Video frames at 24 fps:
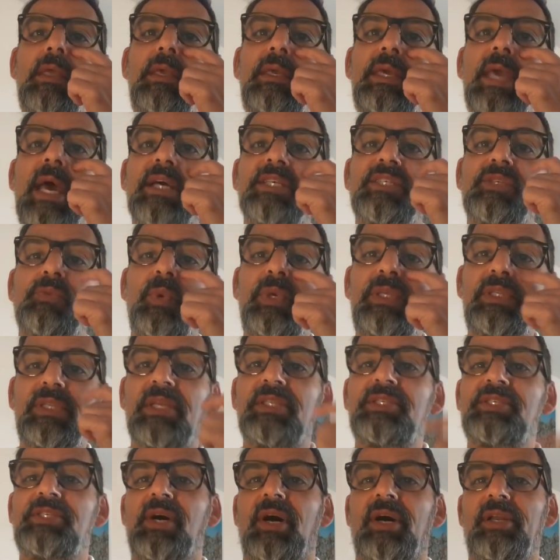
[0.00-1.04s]
Yes, we
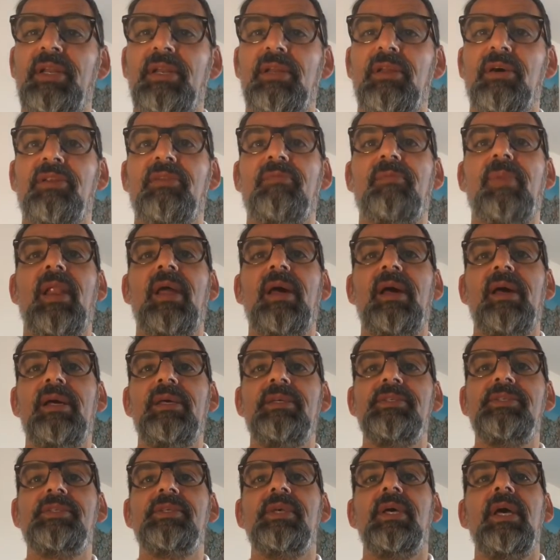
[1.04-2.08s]
did sign a lot of
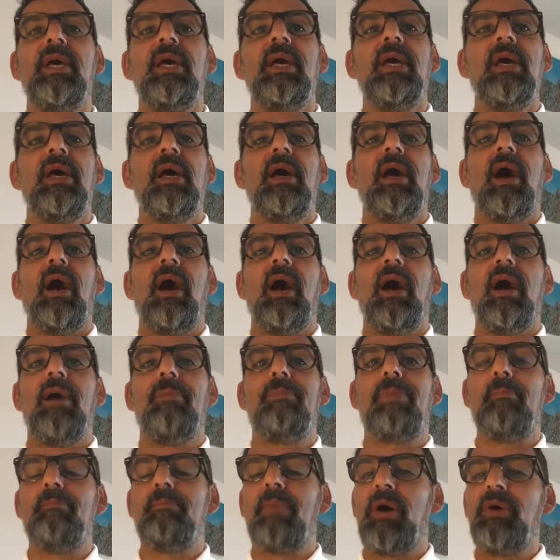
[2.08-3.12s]
players,
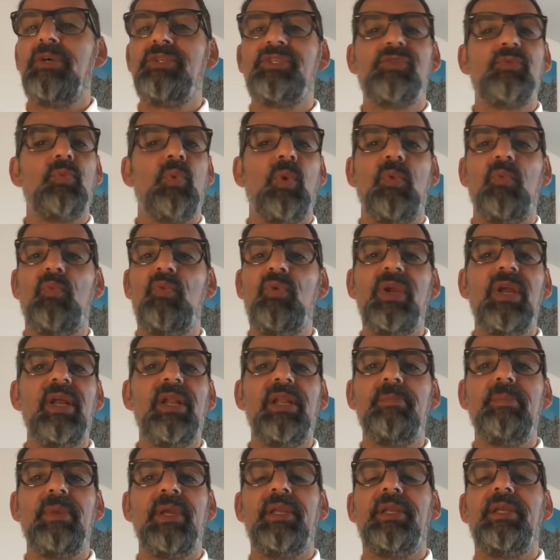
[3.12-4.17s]
but most were
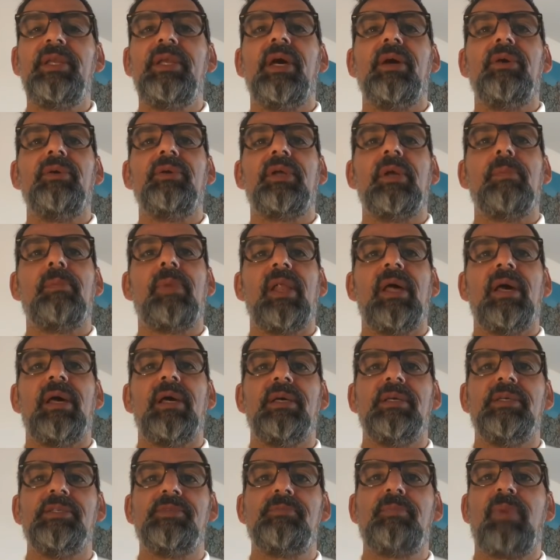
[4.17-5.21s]
really mediocre
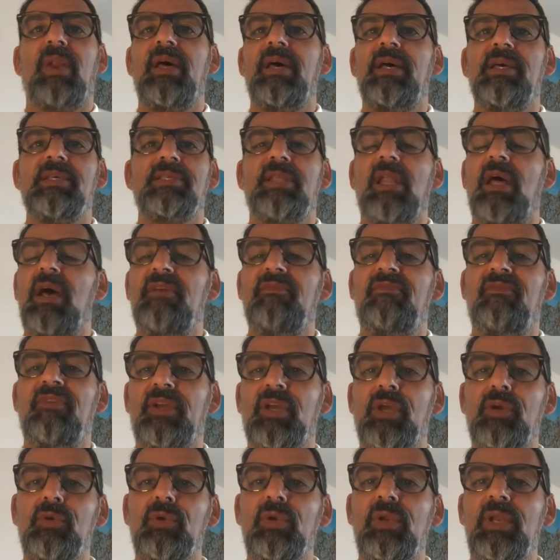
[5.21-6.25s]
players like
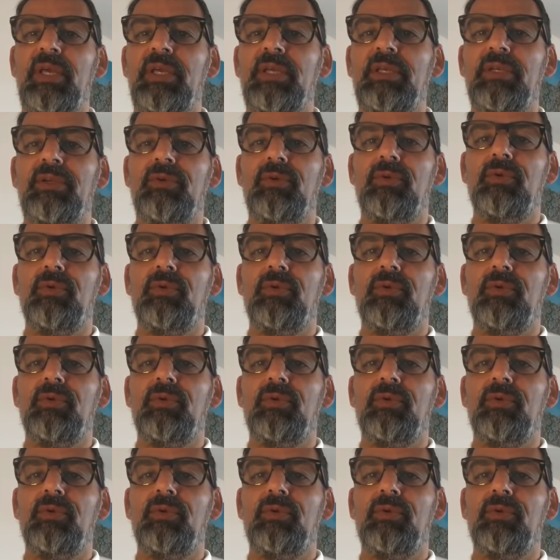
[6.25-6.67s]
Faguli,